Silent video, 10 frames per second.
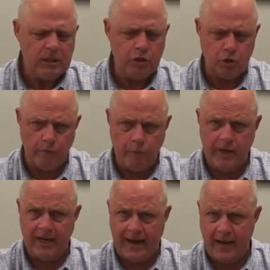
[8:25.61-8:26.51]
So if
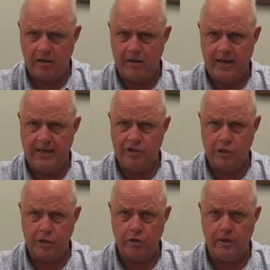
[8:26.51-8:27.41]
we can alkalinize the
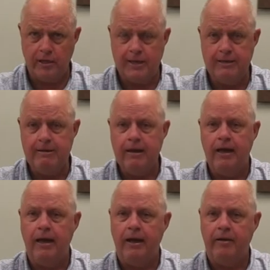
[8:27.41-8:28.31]
urine
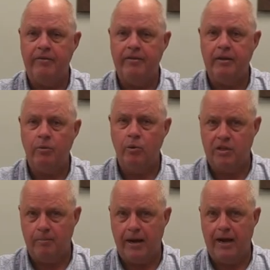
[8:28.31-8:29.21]

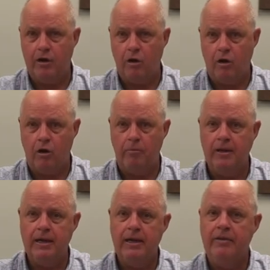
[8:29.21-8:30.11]
with the bicarb,
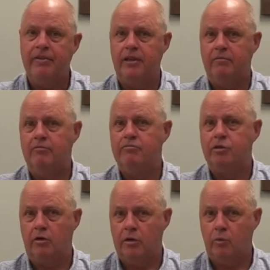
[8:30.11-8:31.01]
then
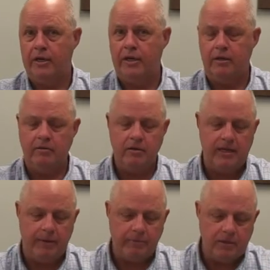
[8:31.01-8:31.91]
certainly we can
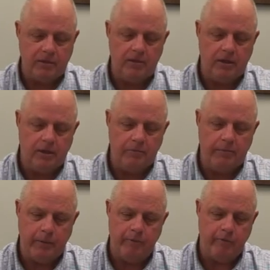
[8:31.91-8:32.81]
keep these
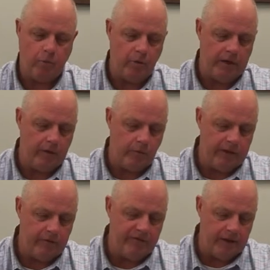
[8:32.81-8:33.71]
people from going into
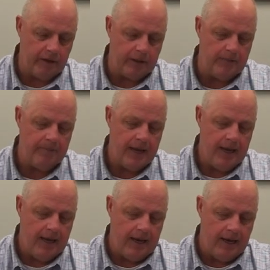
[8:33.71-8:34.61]
renal failure.
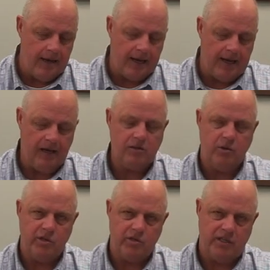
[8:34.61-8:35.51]
And
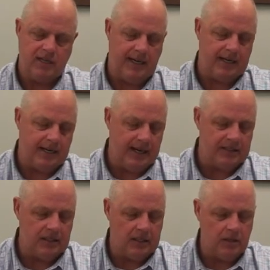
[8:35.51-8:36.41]
also it treats lactic
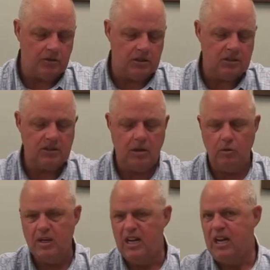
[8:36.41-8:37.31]
acidosis. So